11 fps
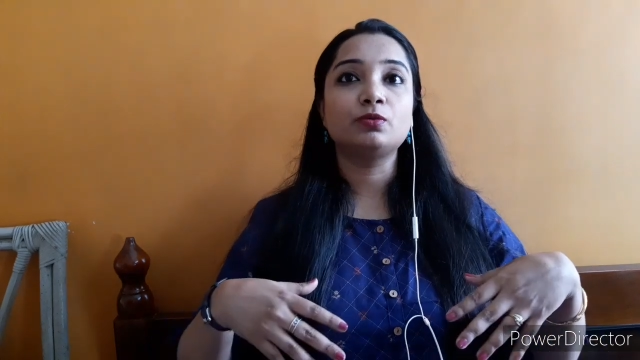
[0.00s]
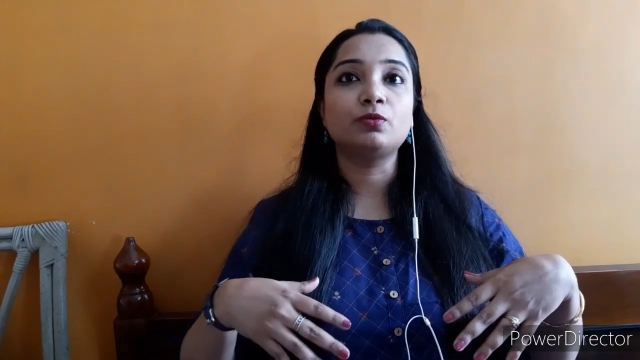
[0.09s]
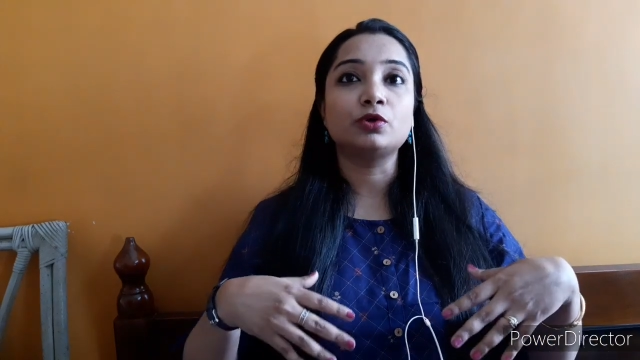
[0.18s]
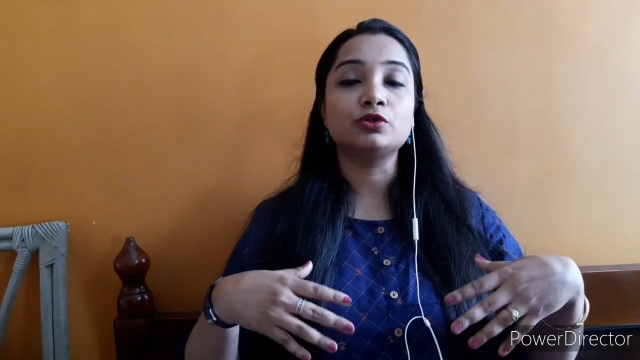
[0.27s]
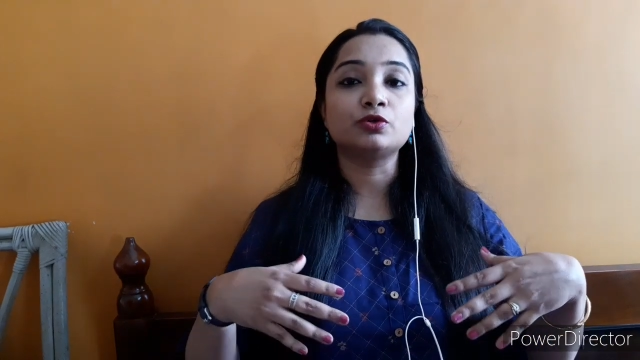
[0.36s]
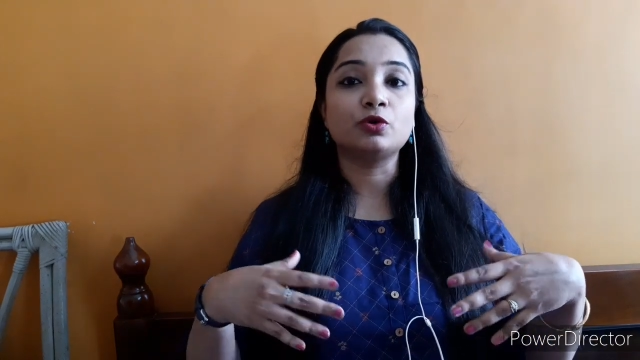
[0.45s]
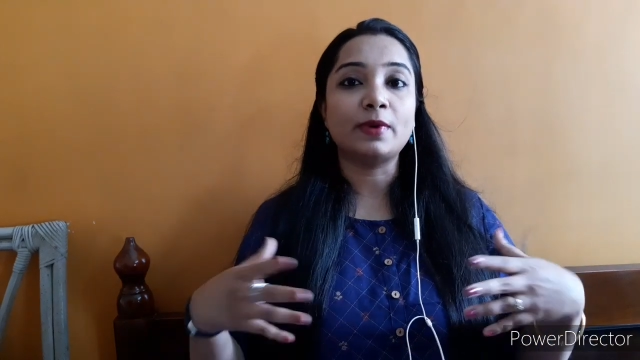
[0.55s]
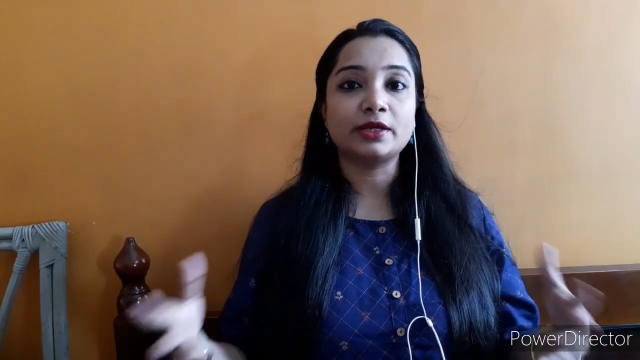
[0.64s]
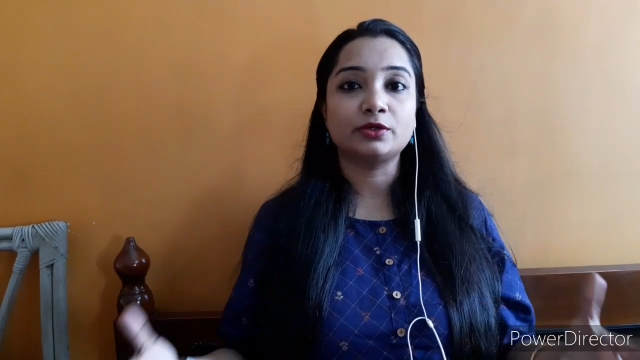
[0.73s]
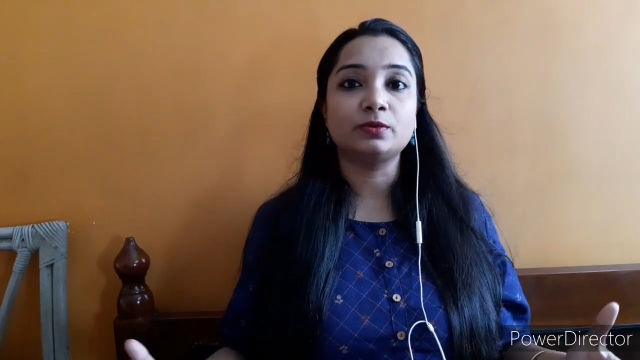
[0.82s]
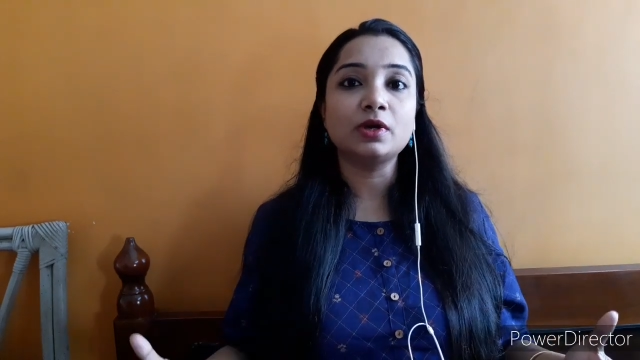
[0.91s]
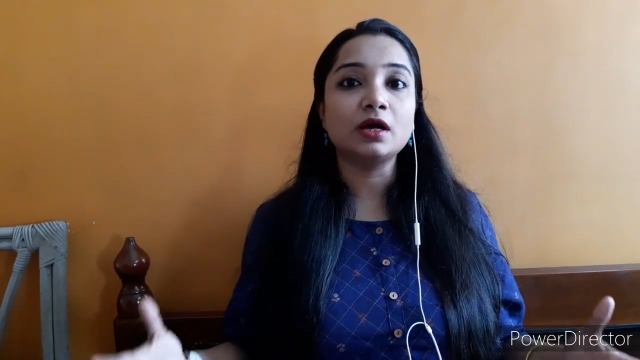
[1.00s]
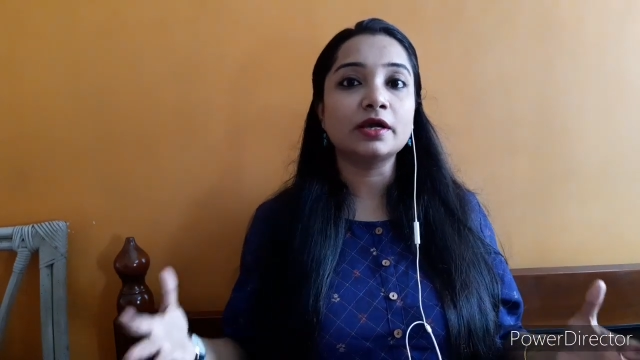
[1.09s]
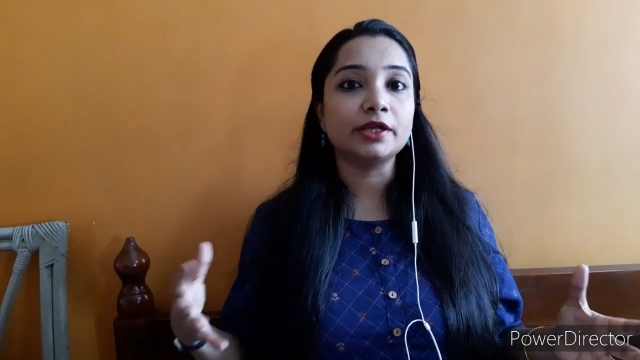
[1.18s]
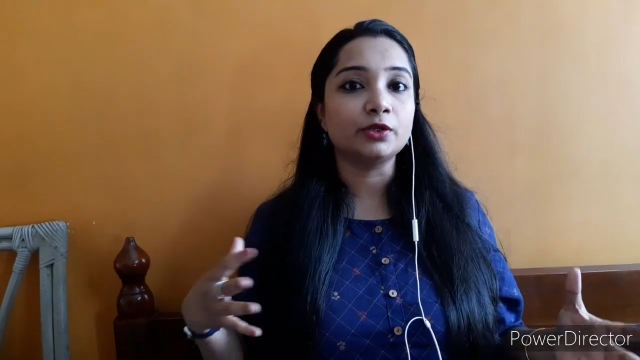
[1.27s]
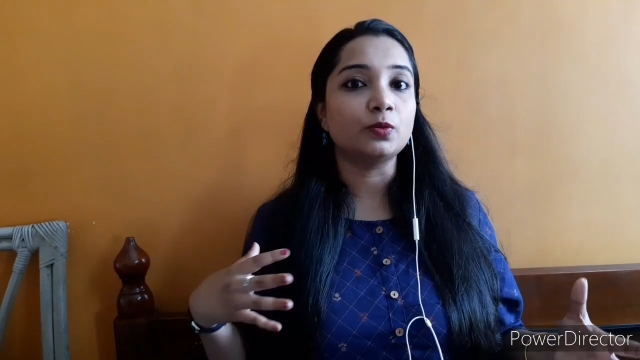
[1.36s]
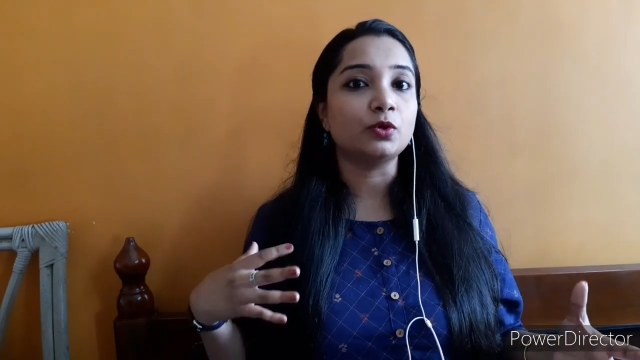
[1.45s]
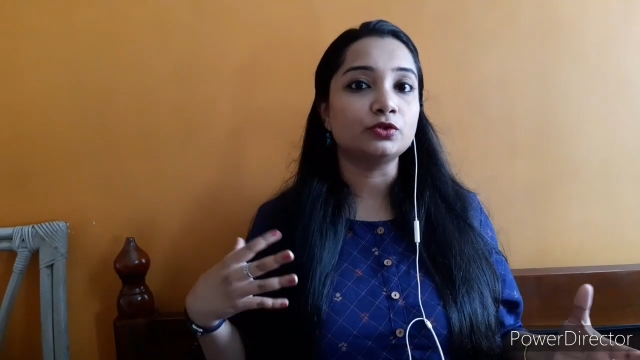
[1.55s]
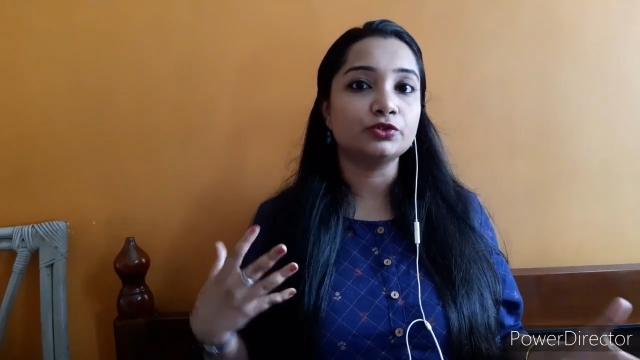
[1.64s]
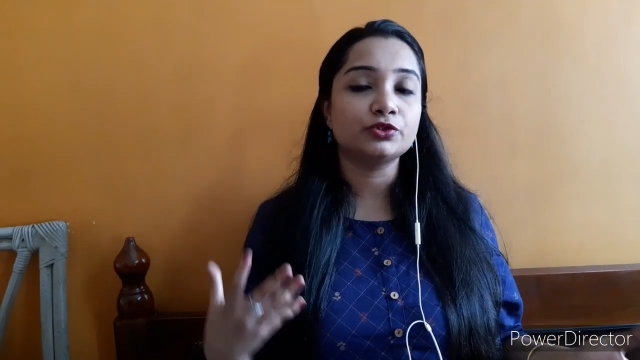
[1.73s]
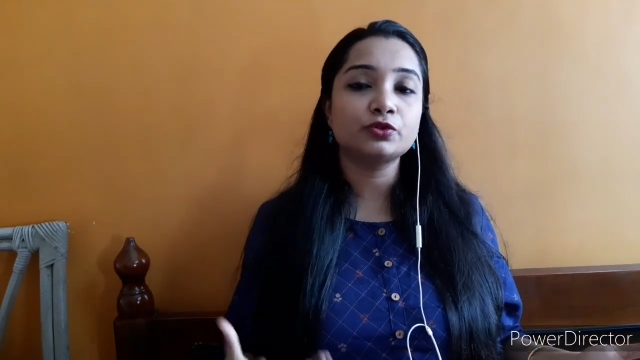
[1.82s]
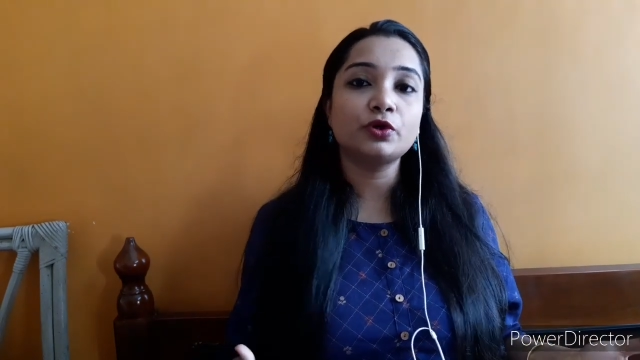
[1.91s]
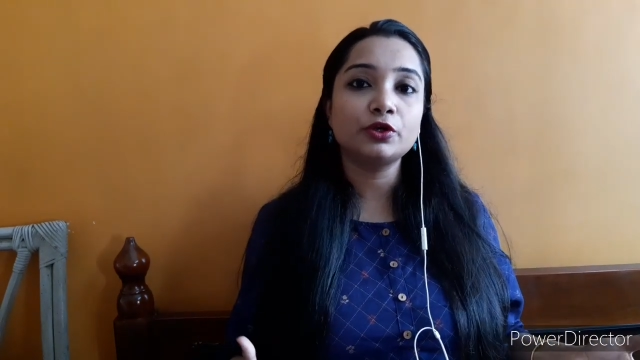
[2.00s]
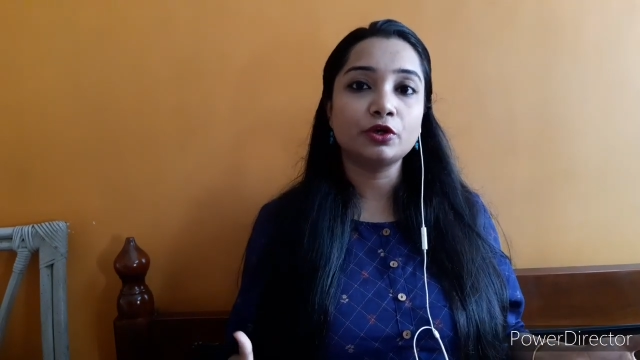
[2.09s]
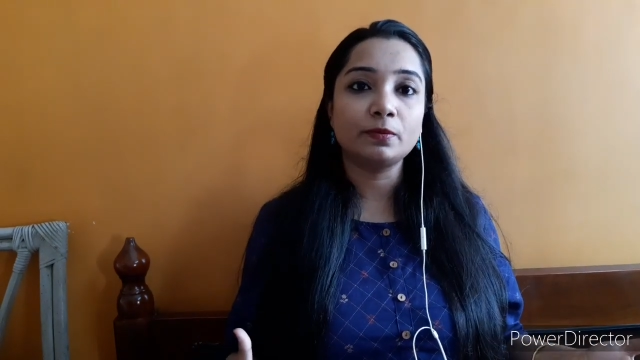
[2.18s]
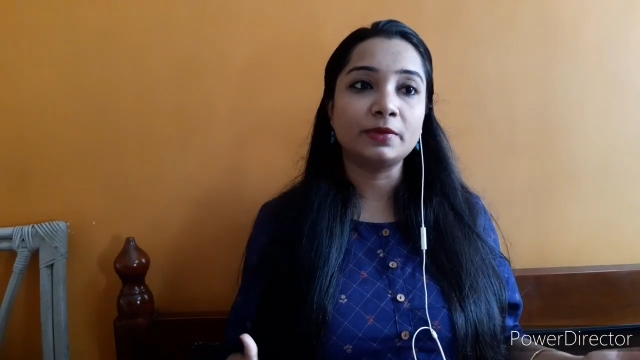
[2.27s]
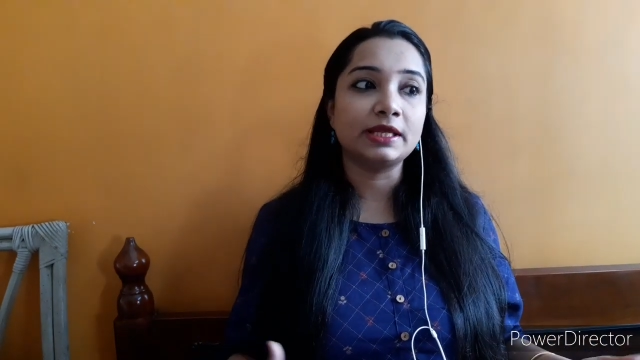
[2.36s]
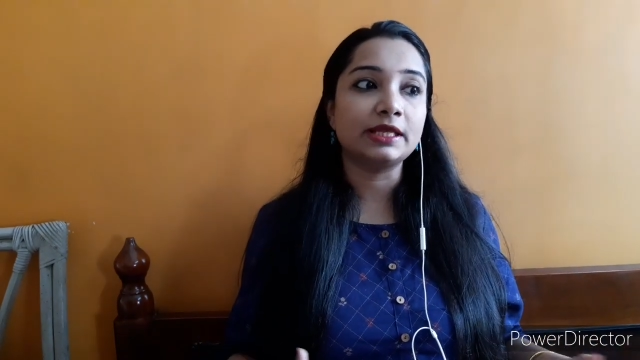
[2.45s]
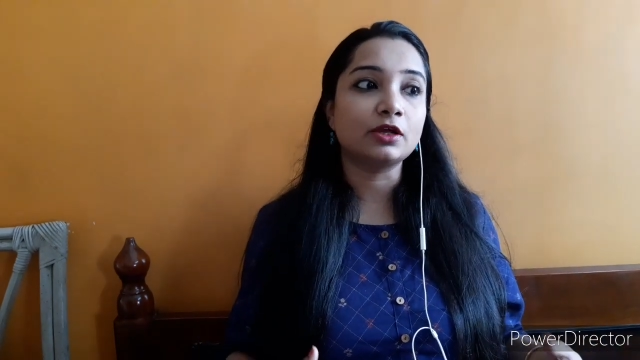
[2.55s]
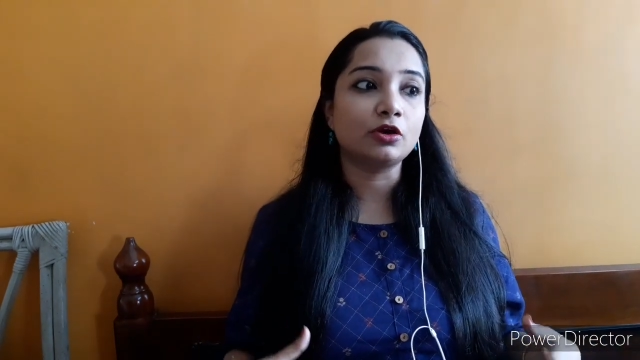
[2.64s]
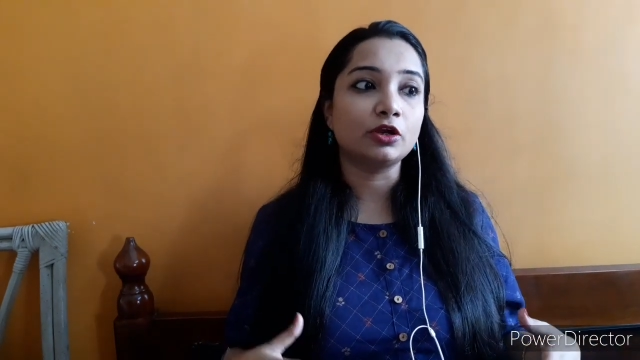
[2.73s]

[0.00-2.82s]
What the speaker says: want to go back to work and you want to store your milk,